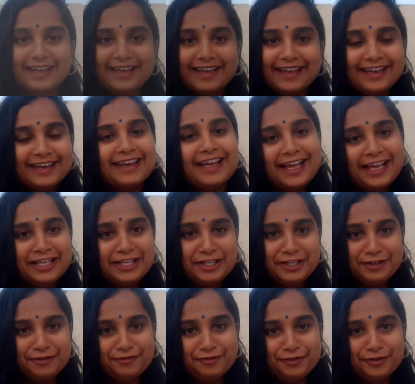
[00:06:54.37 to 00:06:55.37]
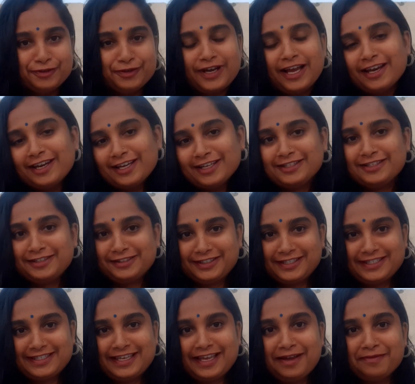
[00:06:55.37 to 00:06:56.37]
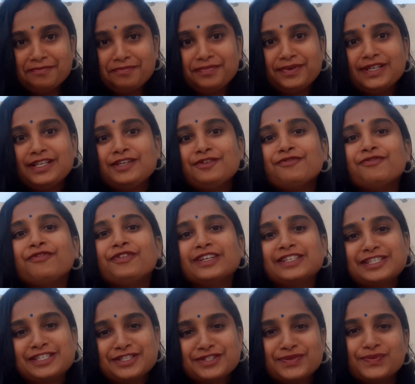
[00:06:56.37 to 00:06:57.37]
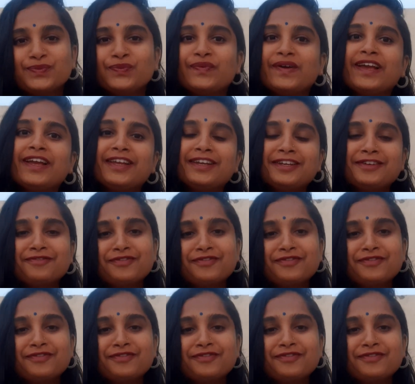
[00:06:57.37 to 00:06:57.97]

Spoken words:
And I'll give you another example which is very,